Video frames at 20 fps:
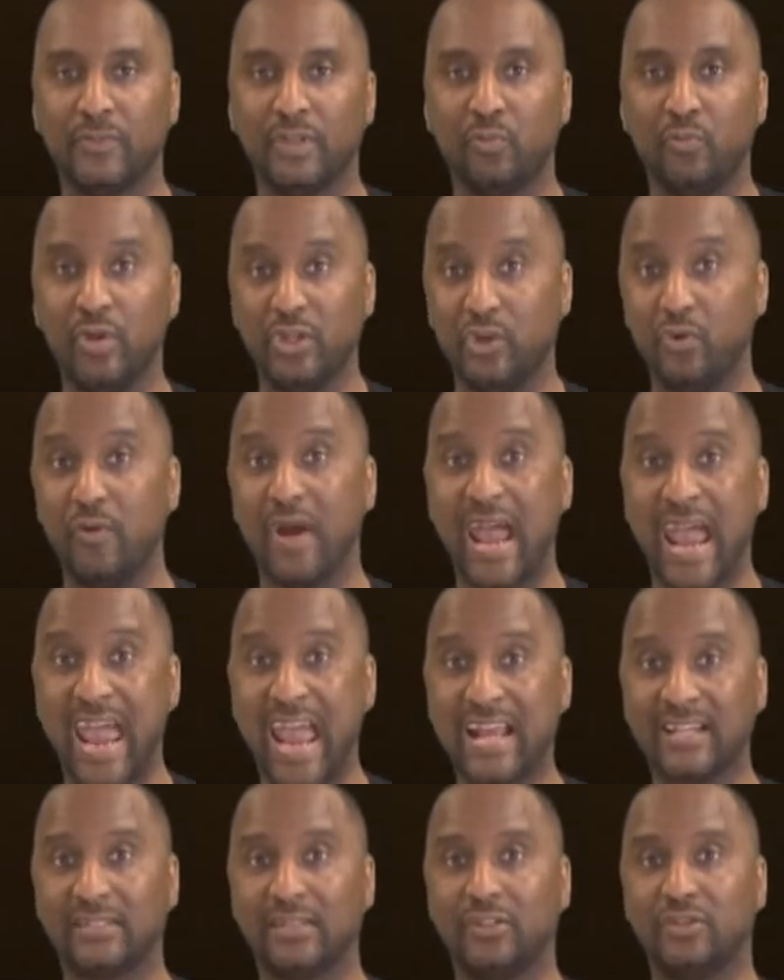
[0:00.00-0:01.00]
We do
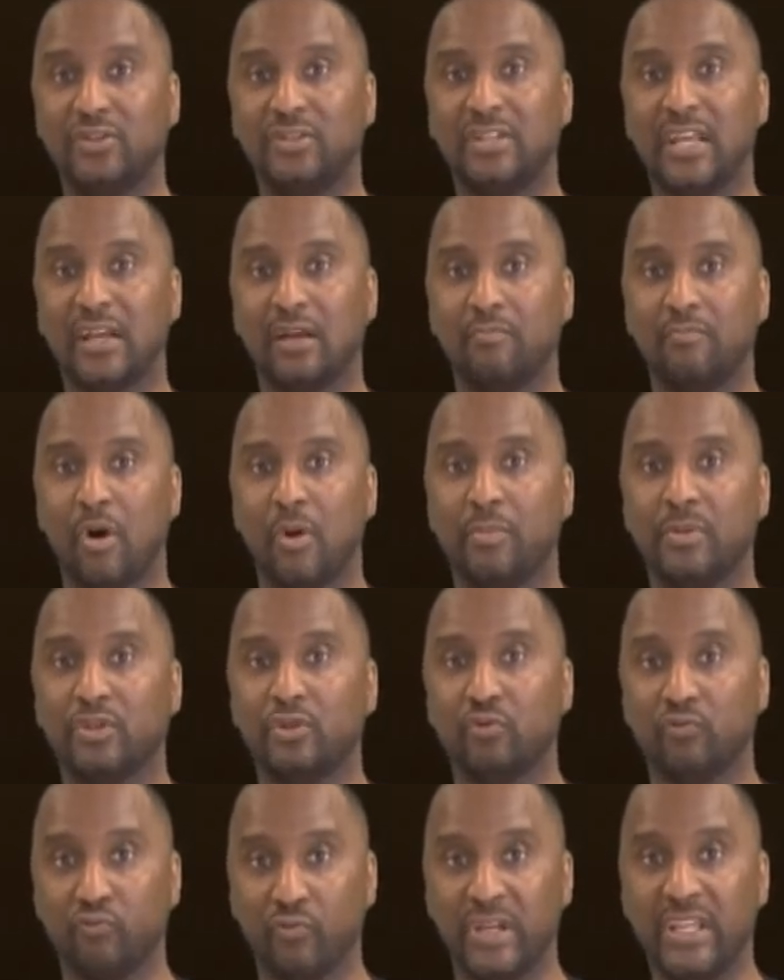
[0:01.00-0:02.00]
ask that you take a moment
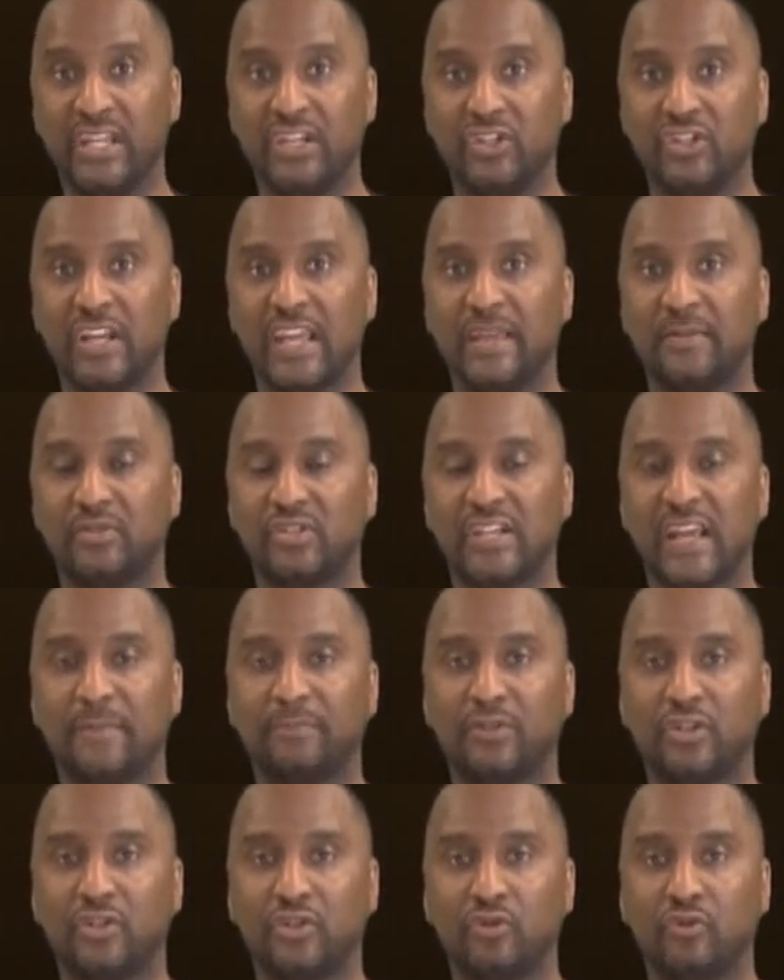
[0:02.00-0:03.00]
to read James
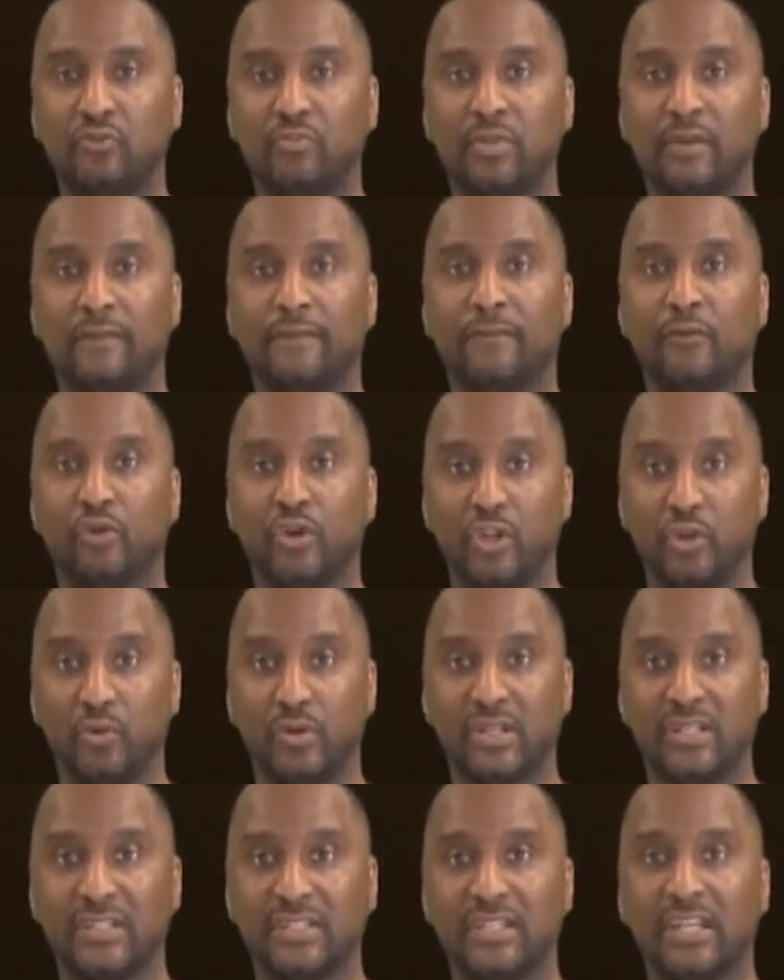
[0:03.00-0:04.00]
chapter 2 before you
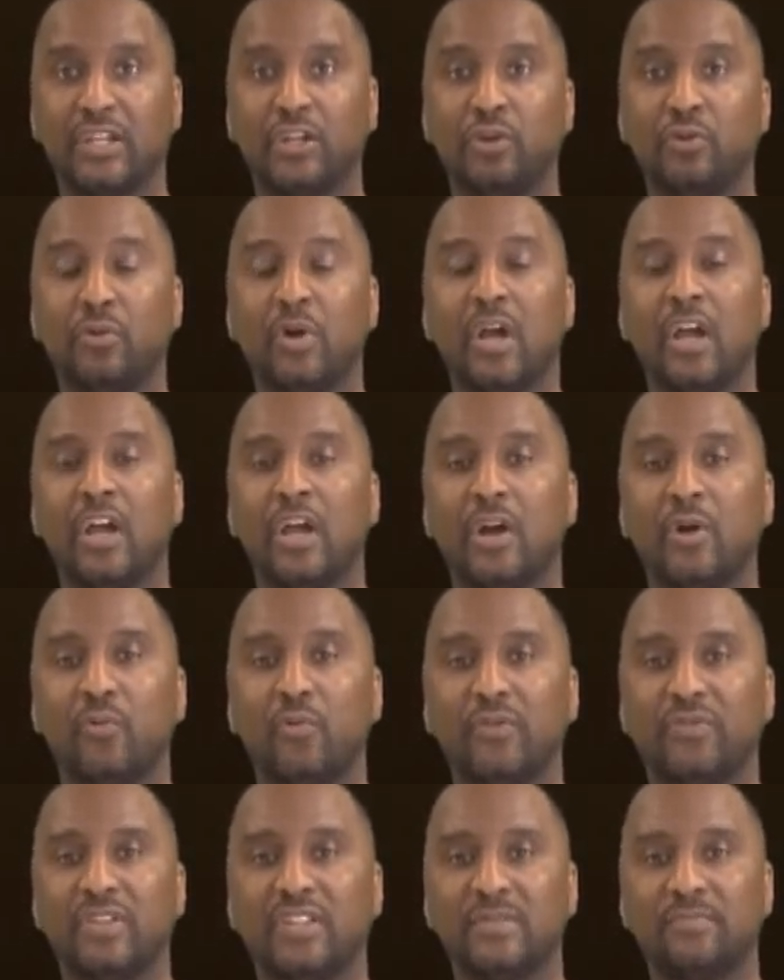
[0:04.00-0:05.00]
continue
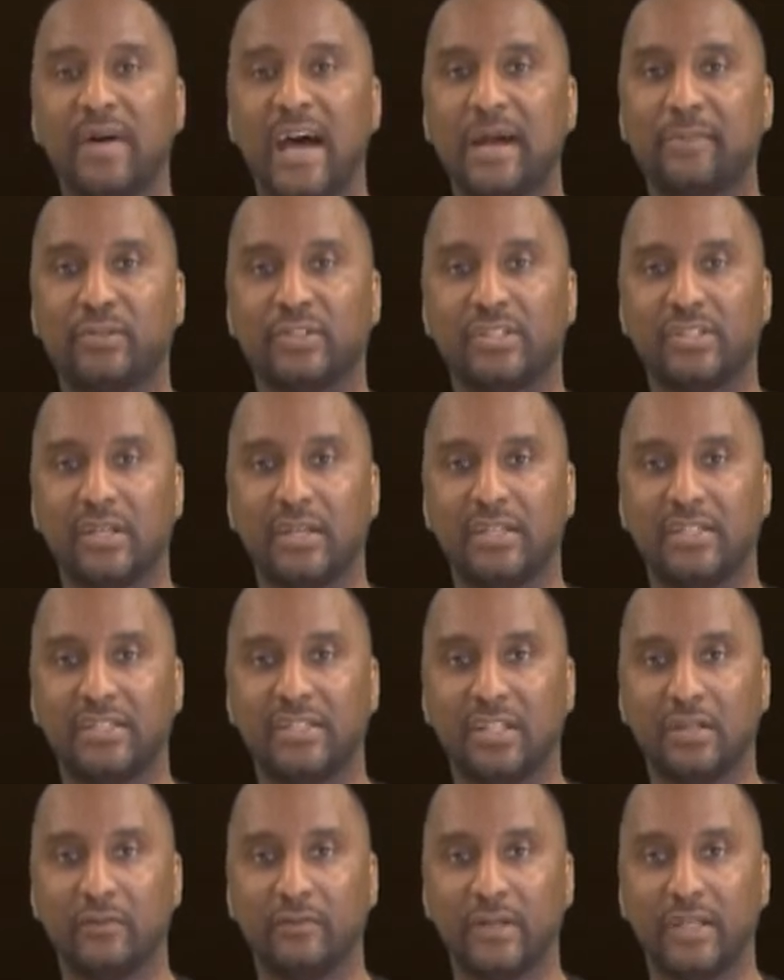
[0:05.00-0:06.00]
with this Bible study
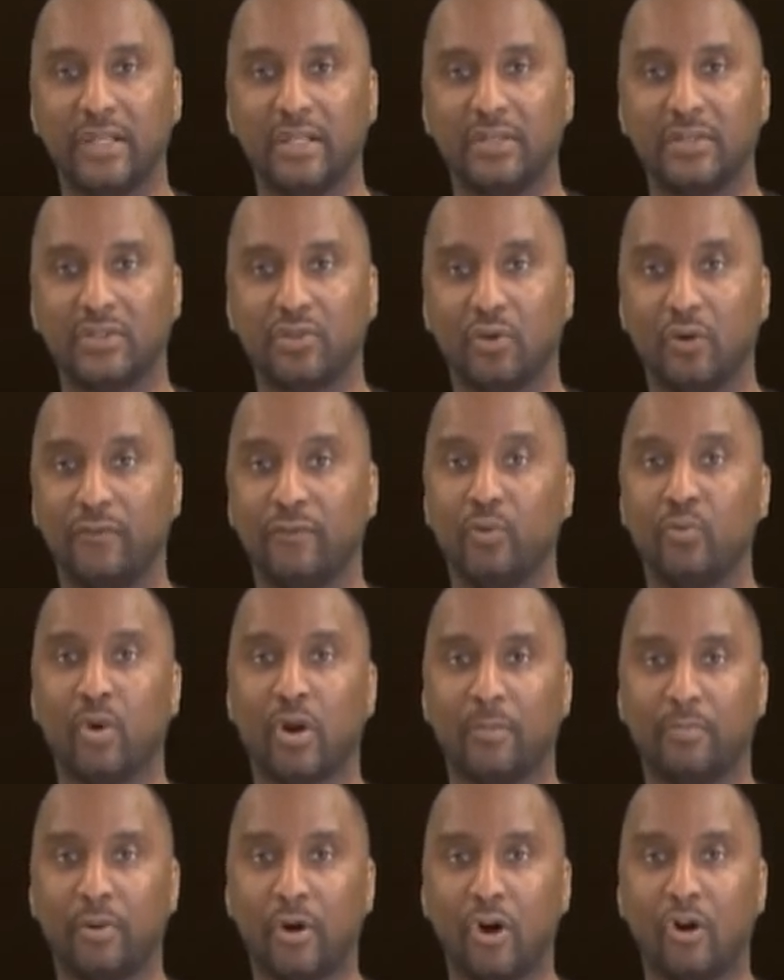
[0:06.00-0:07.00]
series. So if you
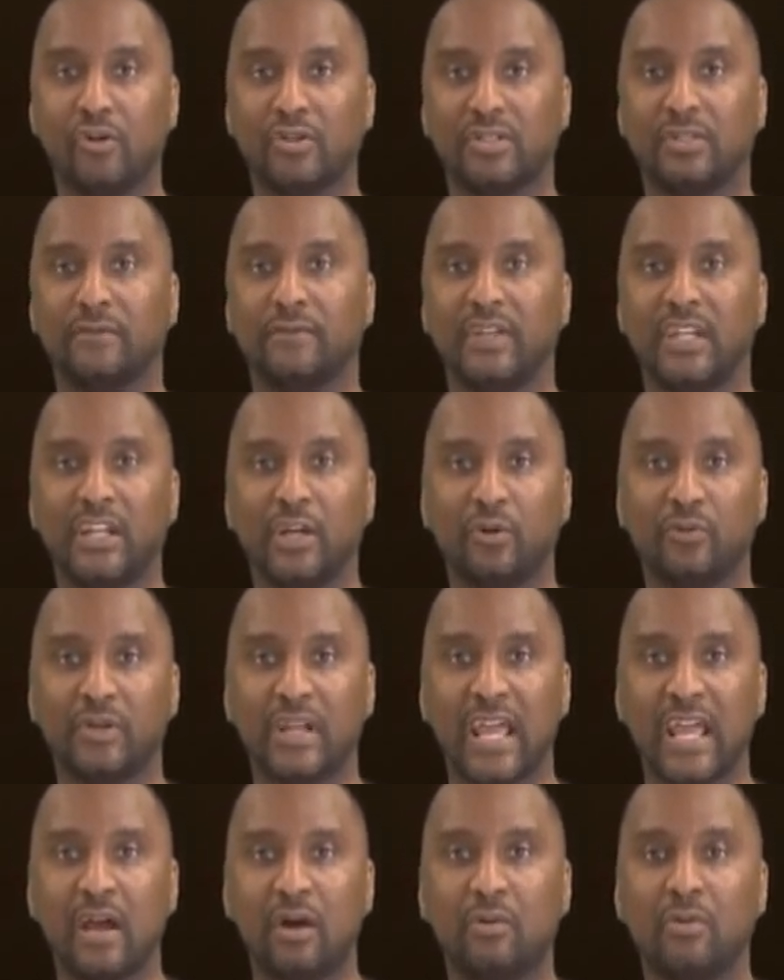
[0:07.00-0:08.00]
want to pause the video
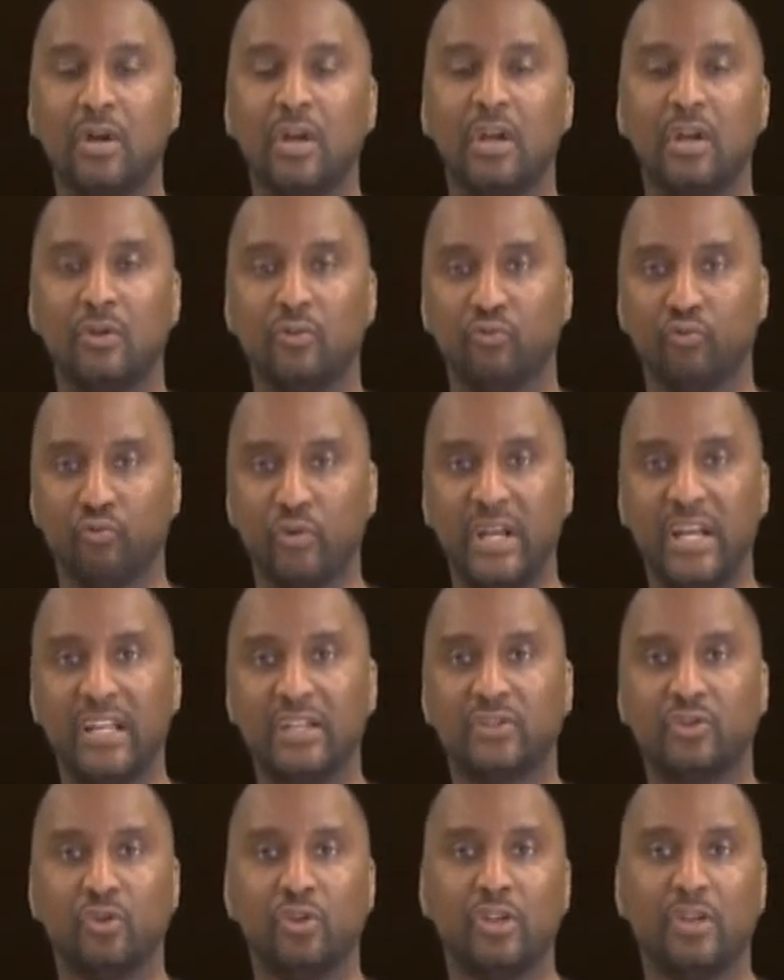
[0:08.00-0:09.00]
now, read
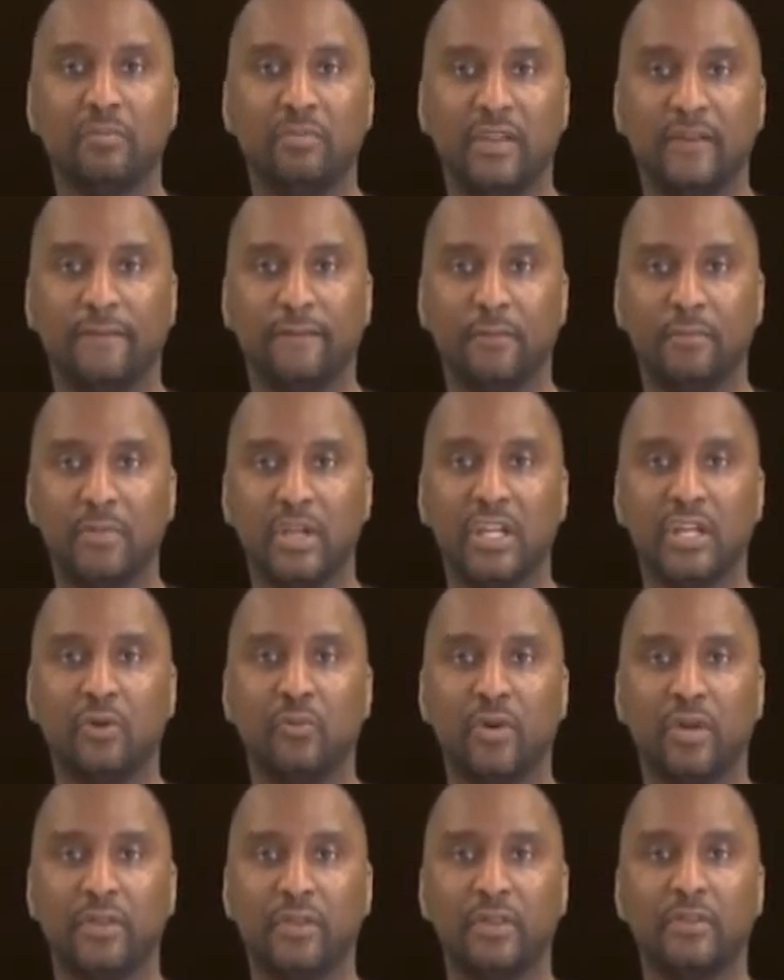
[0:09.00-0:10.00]
it so you can be familiar
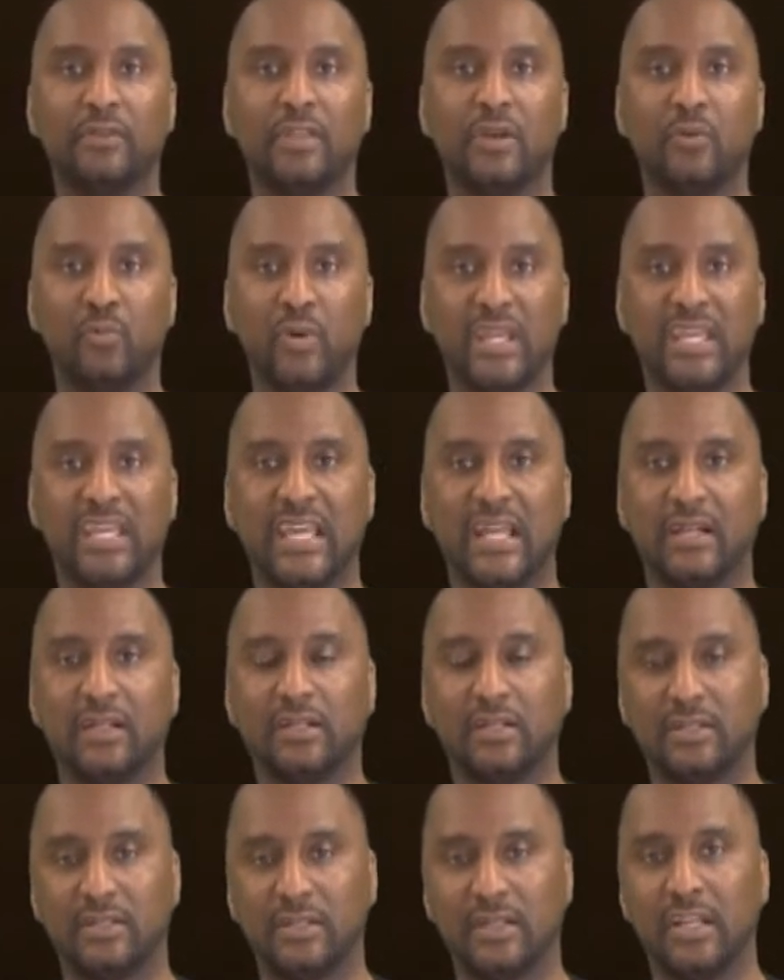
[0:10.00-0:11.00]
with it, then we can
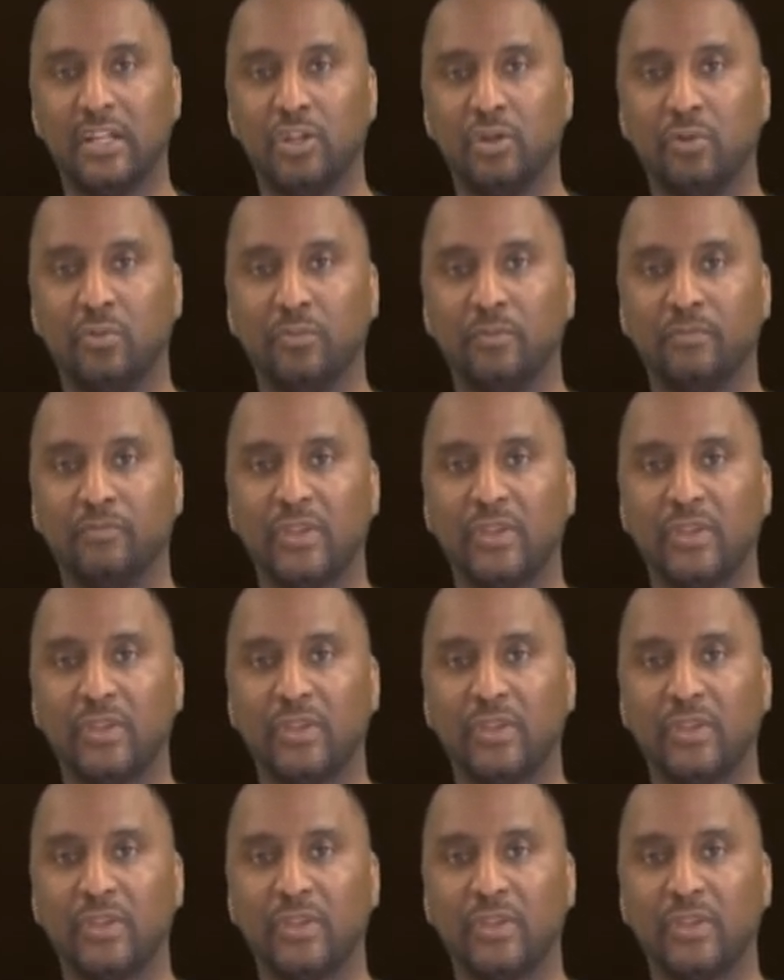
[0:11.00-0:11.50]
continue.